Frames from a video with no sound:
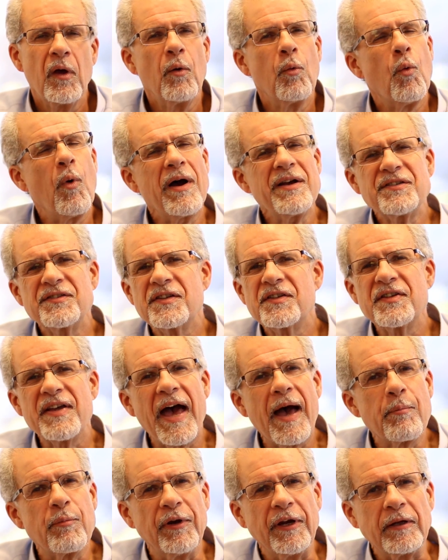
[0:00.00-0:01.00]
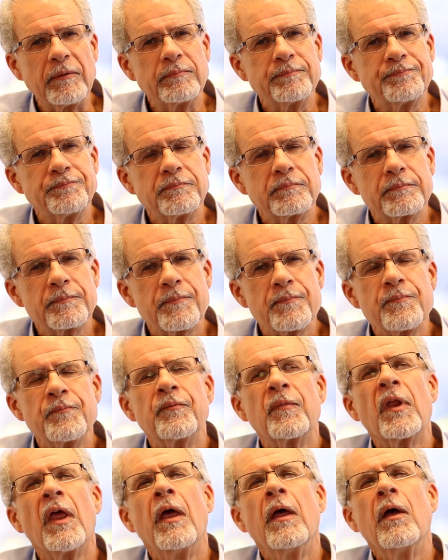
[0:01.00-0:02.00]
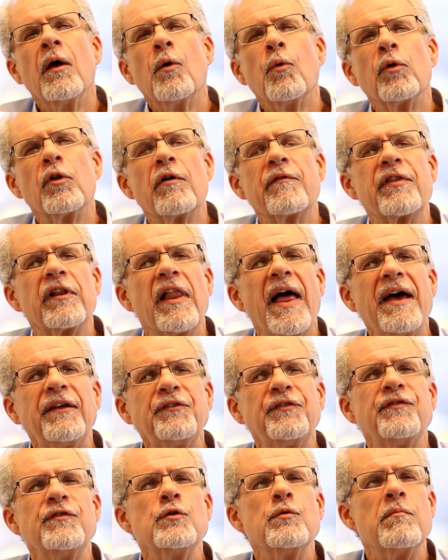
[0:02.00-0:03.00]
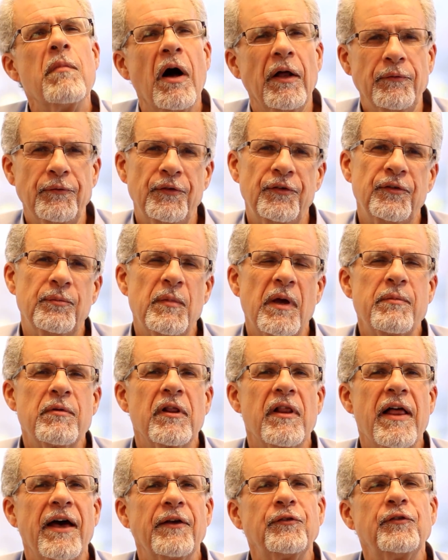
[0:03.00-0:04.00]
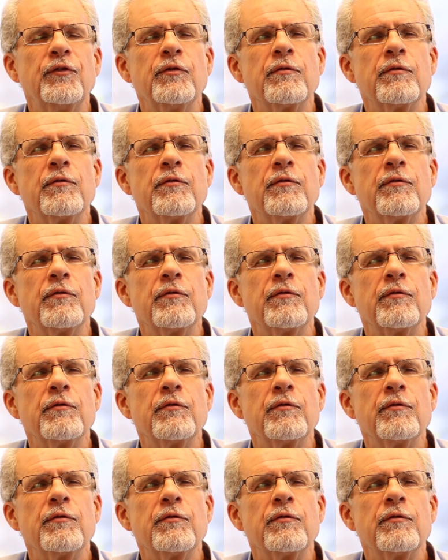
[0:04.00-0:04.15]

Why is this happening? Well, over the last few months, maybe the last